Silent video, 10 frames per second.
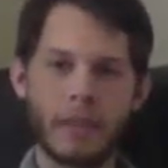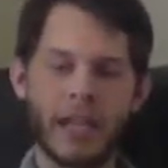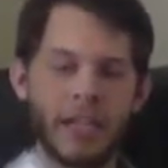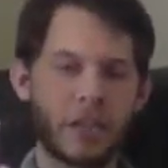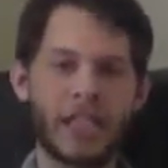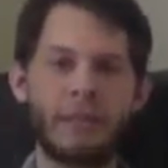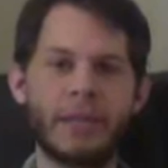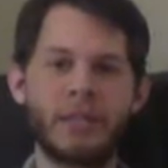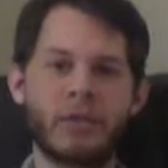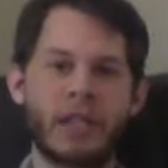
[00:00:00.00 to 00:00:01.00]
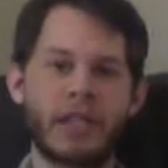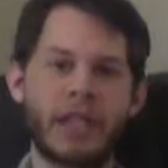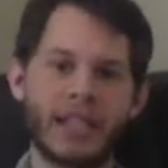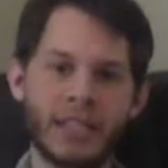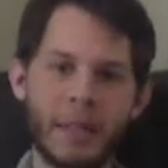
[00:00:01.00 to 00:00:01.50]
interesting.
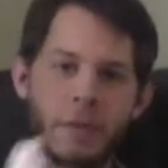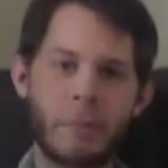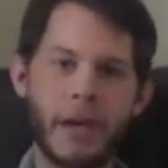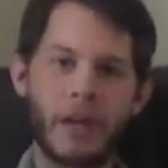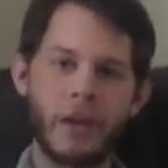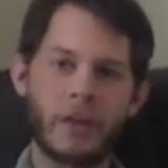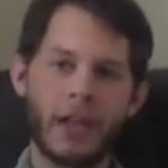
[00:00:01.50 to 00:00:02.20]
That seems better.